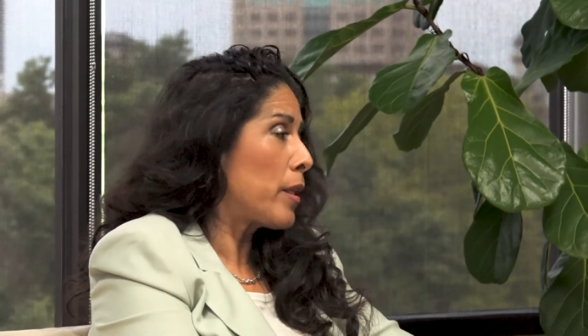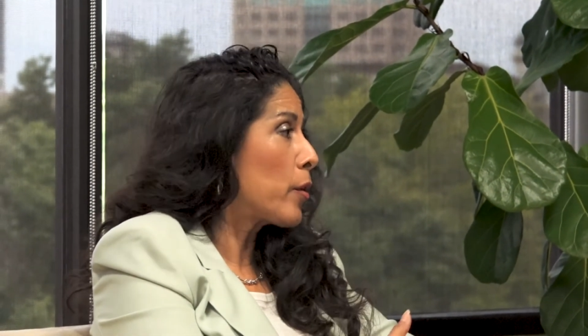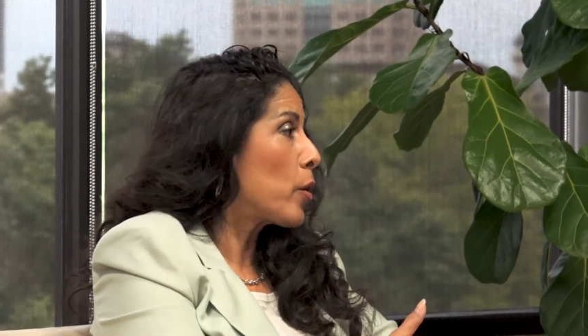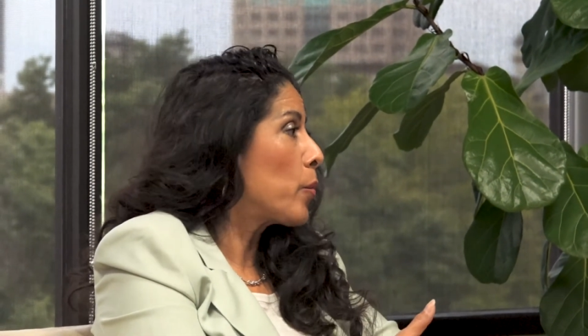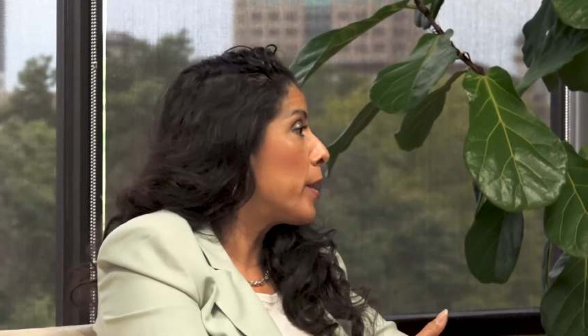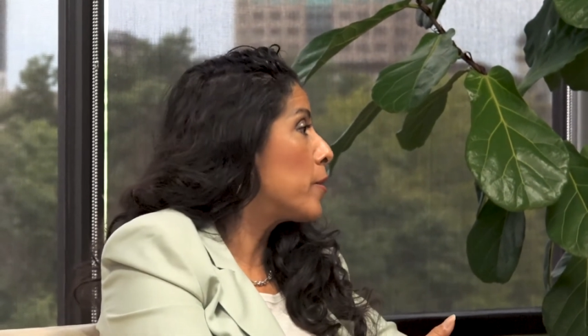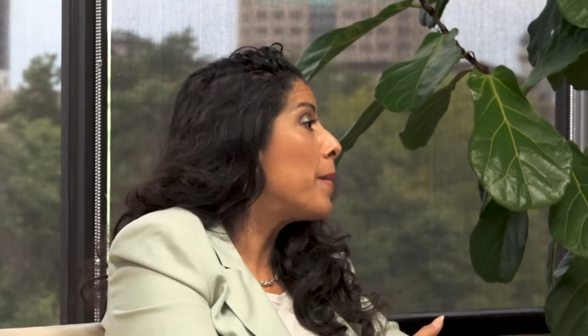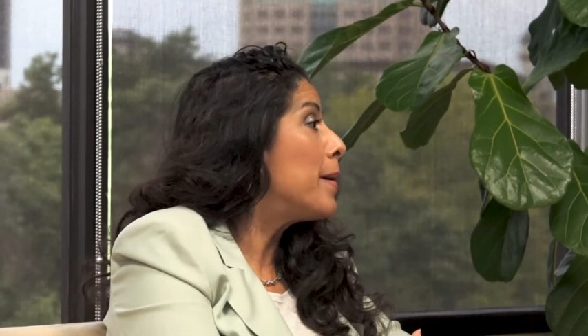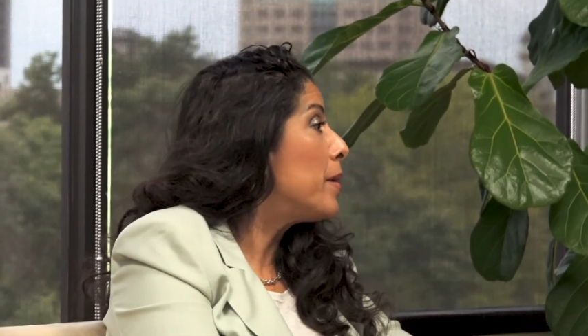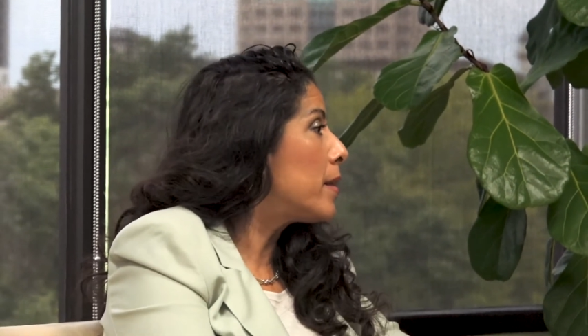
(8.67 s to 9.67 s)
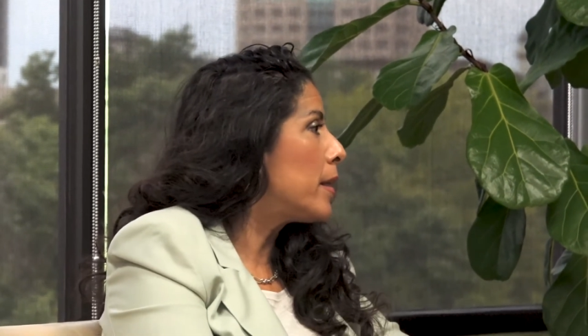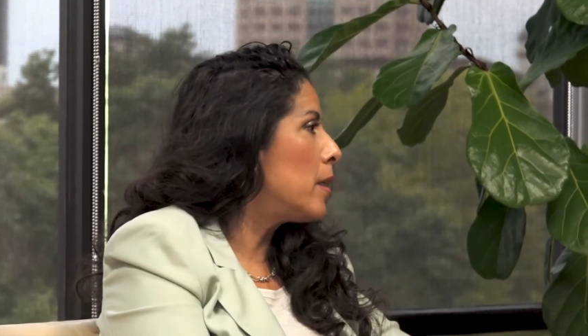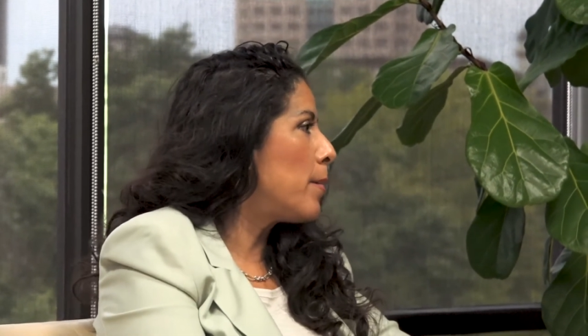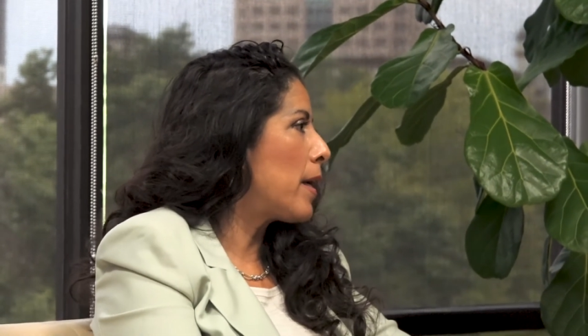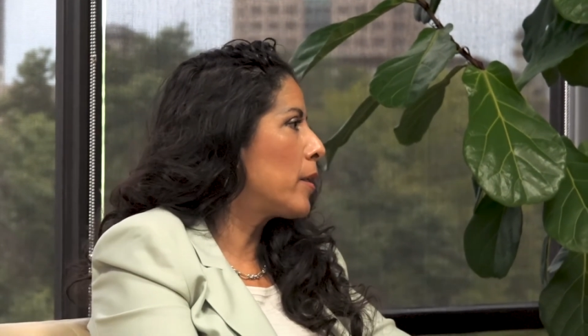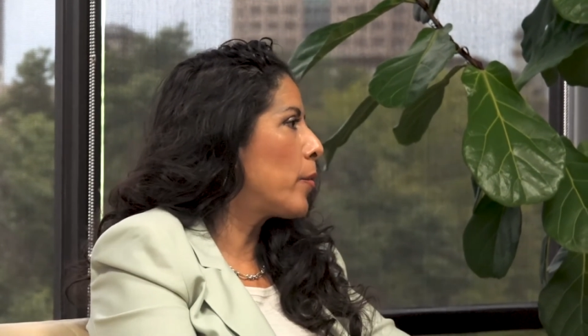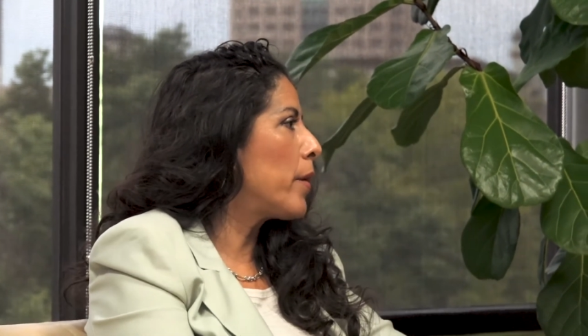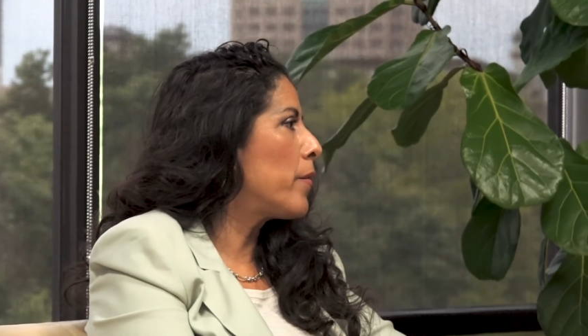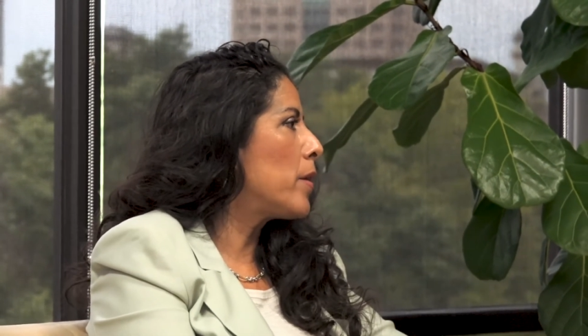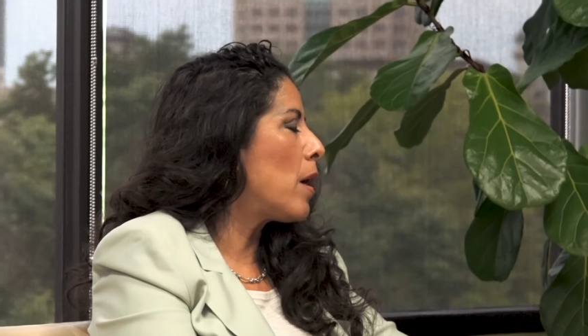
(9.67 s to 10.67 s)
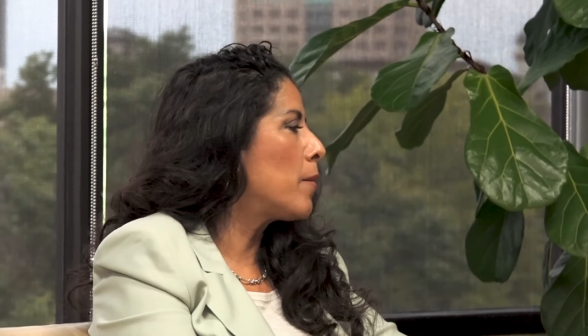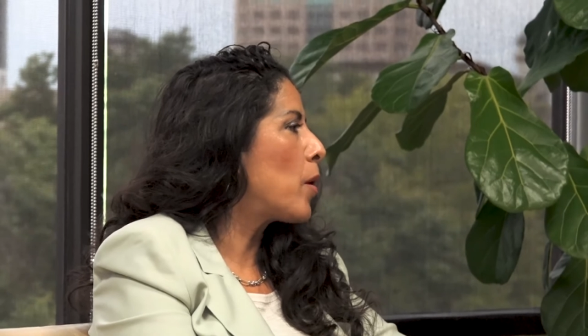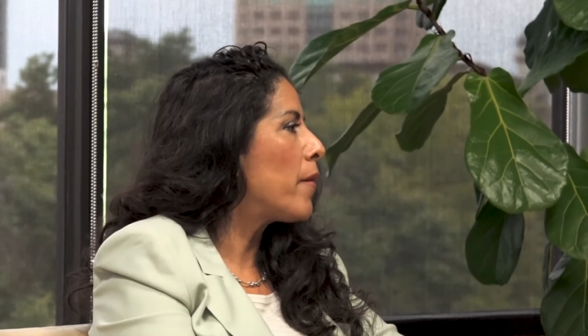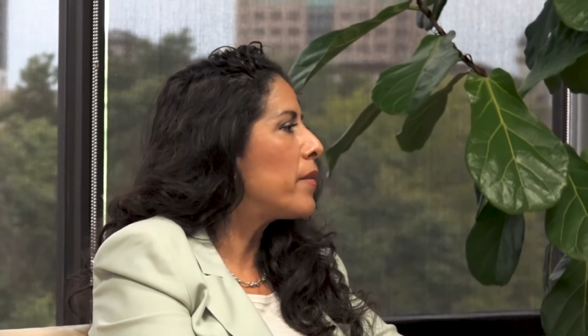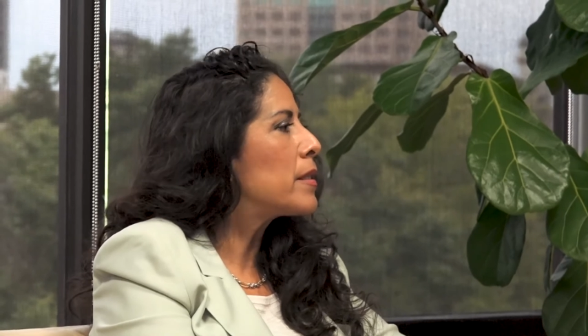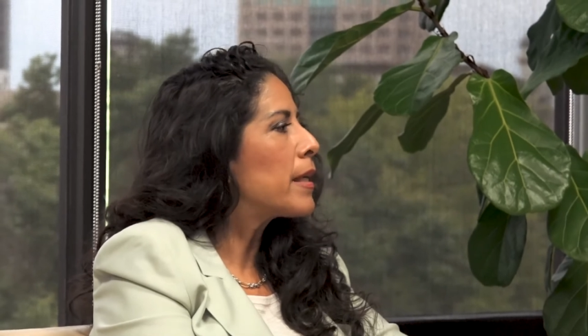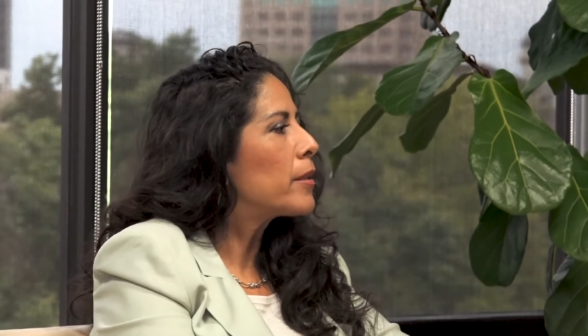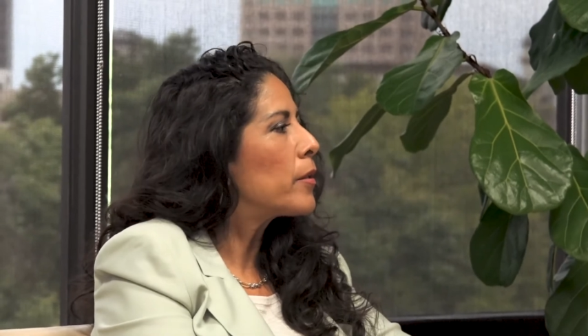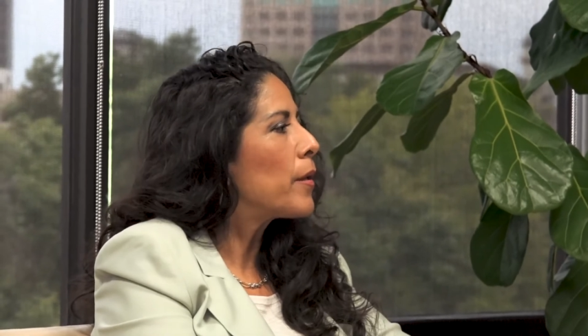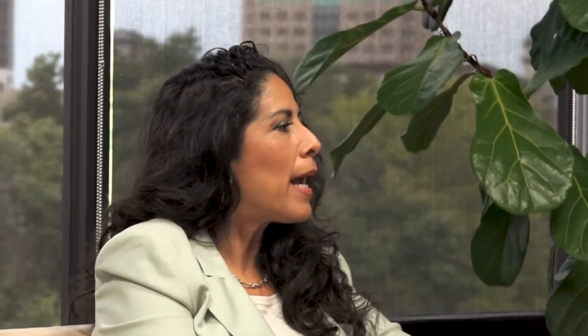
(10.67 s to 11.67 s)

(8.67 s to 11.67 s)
their careers, maybe thinking about a career in the nonprofit sector,